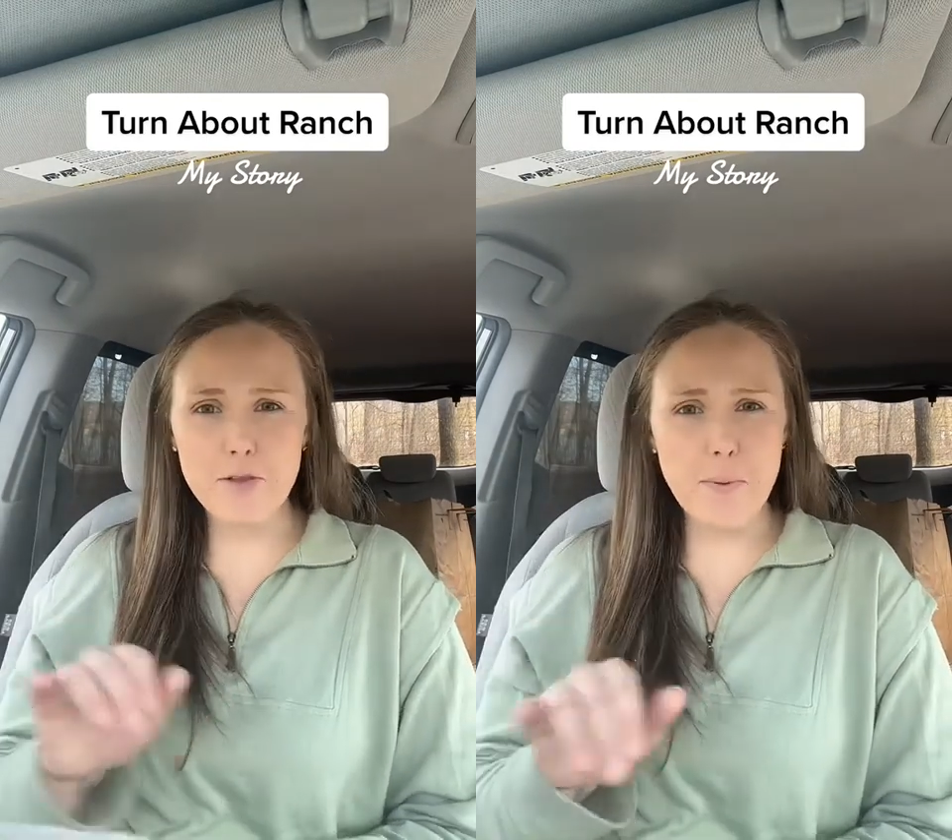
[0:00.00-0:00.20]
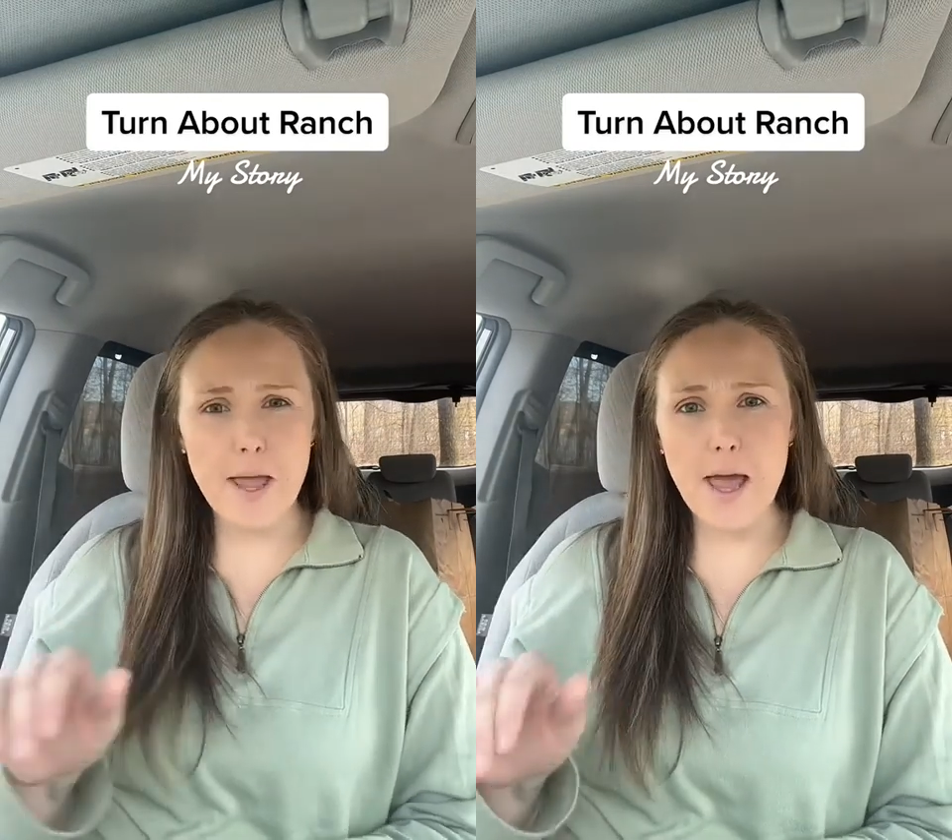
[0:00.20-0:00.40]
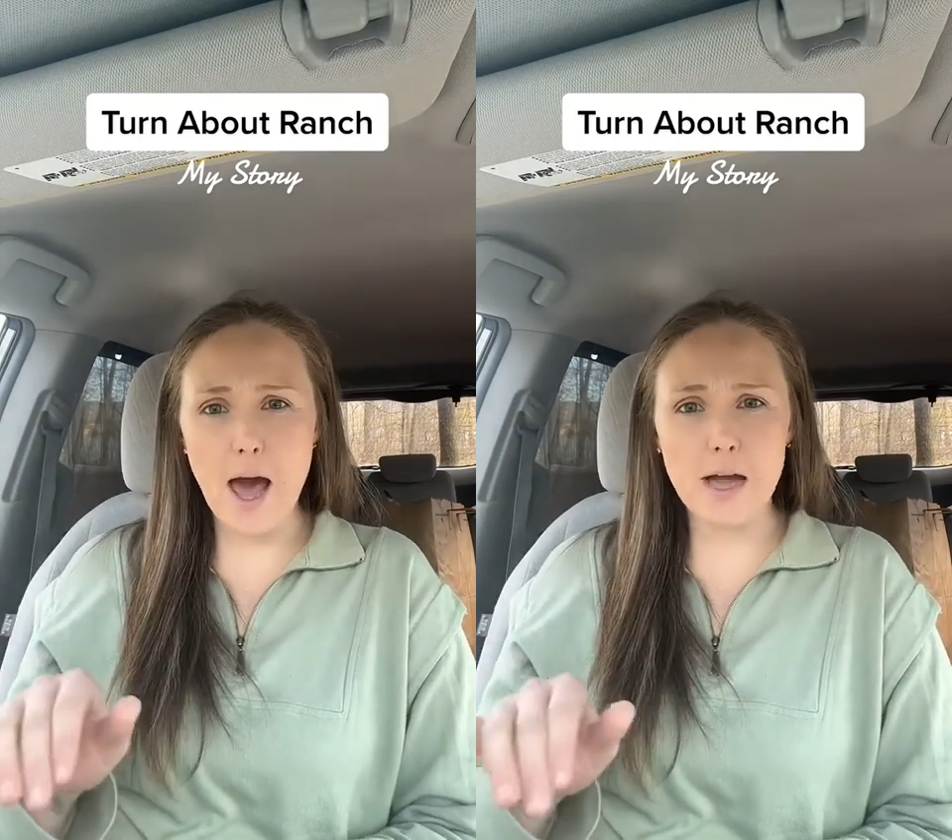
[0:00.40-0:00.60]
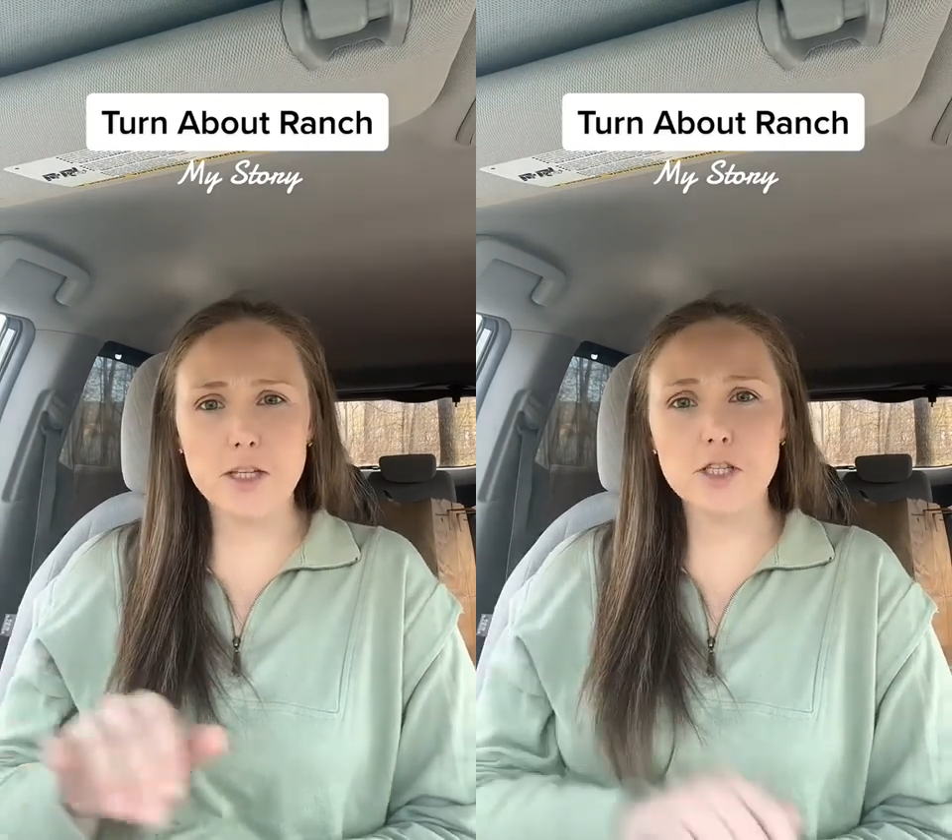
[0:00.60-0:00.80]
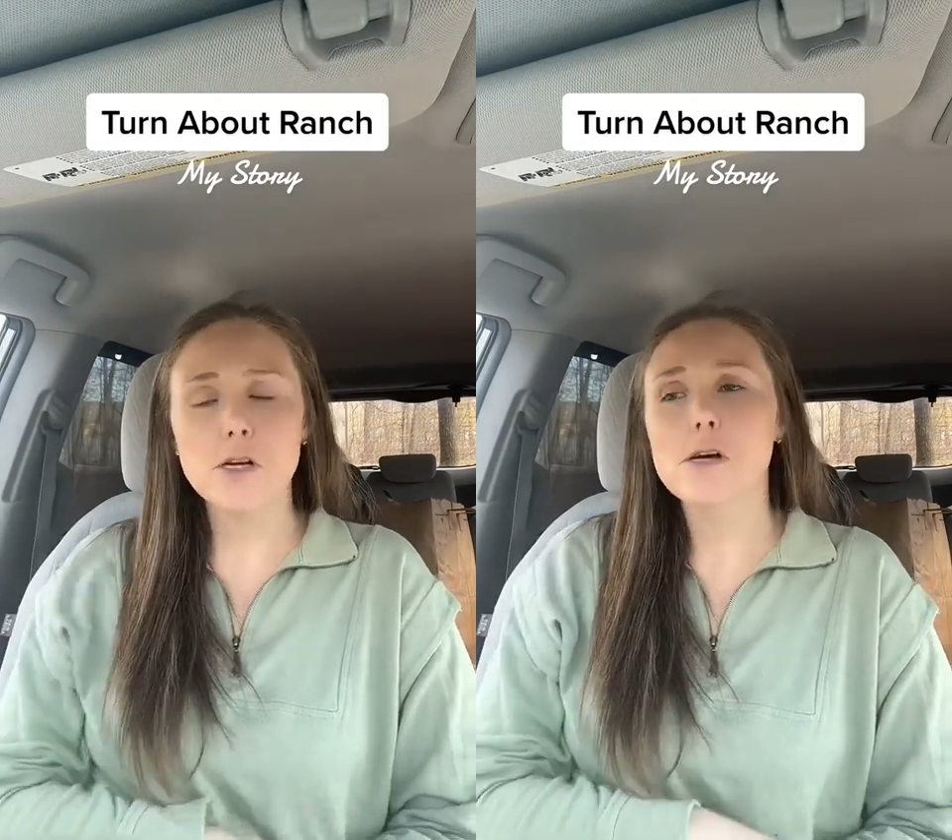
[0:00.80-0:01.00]
to pay
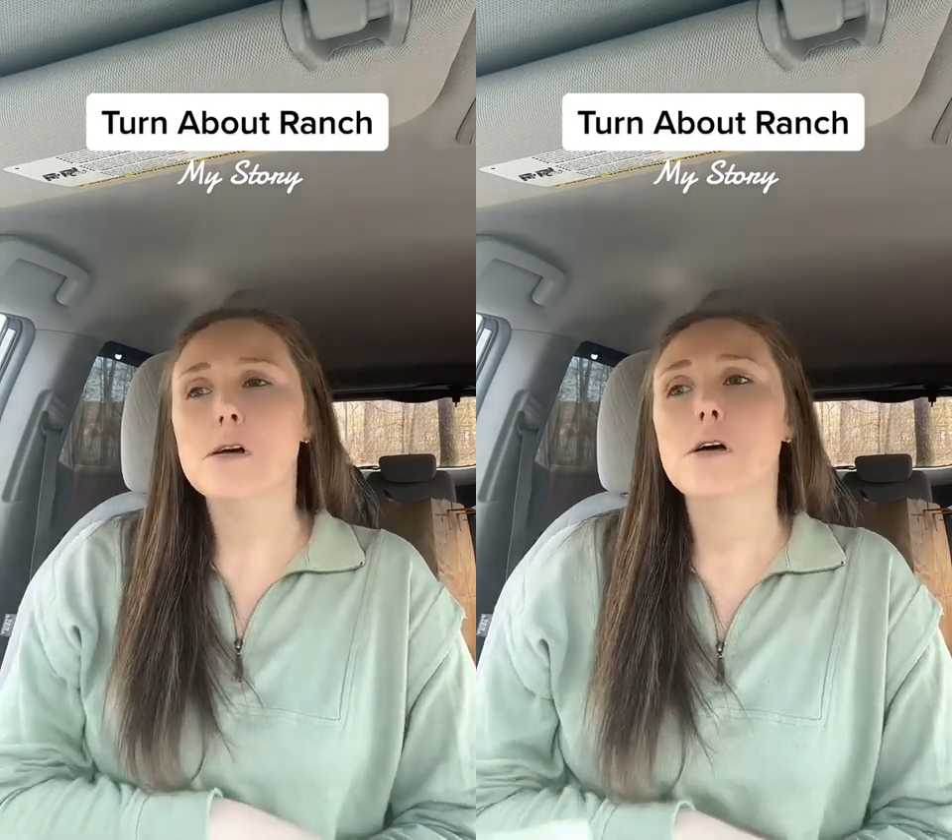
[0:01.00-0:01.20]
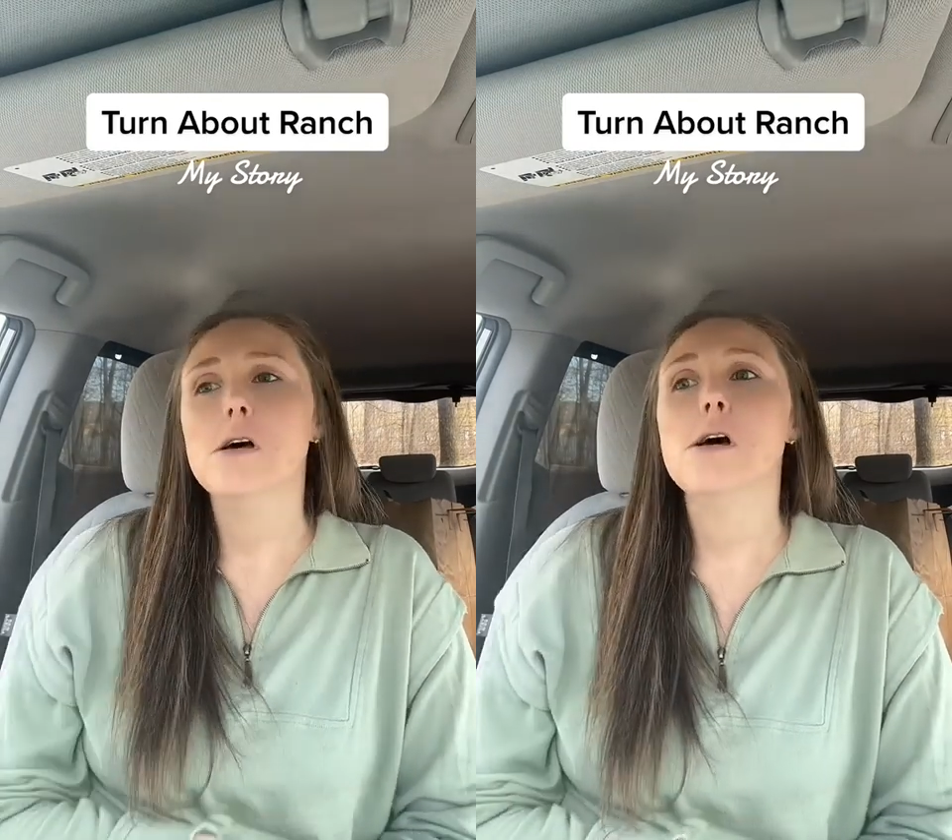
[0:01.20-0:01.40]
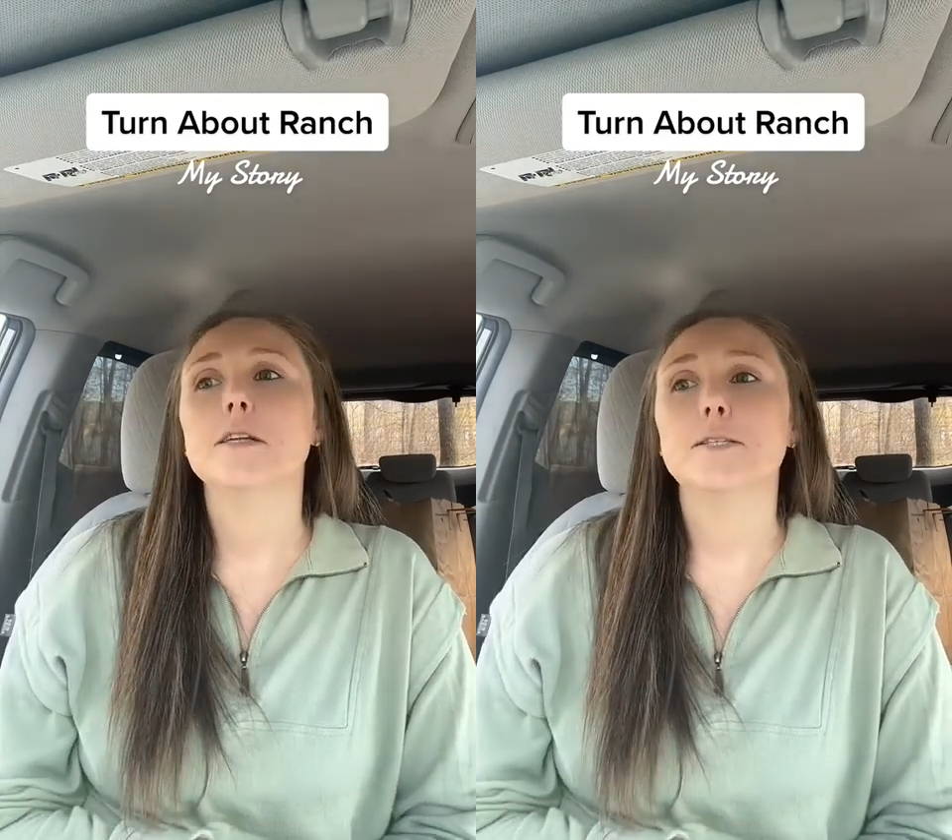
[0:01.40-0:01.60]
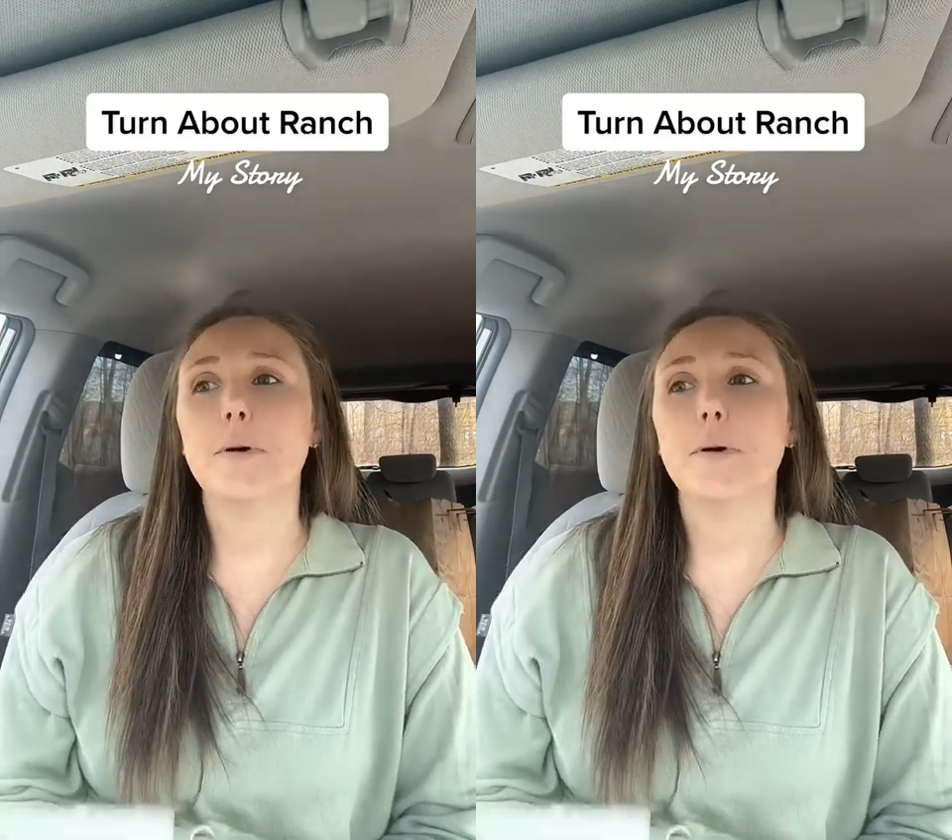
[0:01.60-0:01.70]
cash. It's about